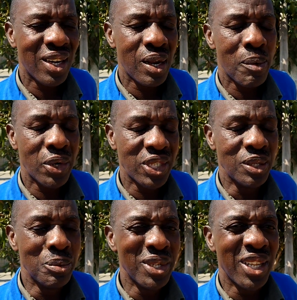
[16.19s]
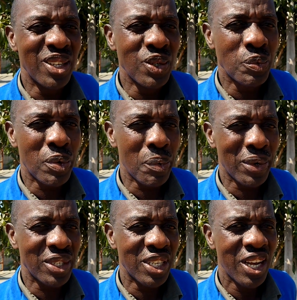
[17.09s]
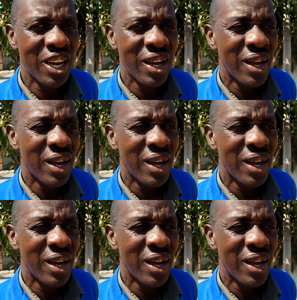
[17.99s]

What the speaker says: read about him in the newspapers.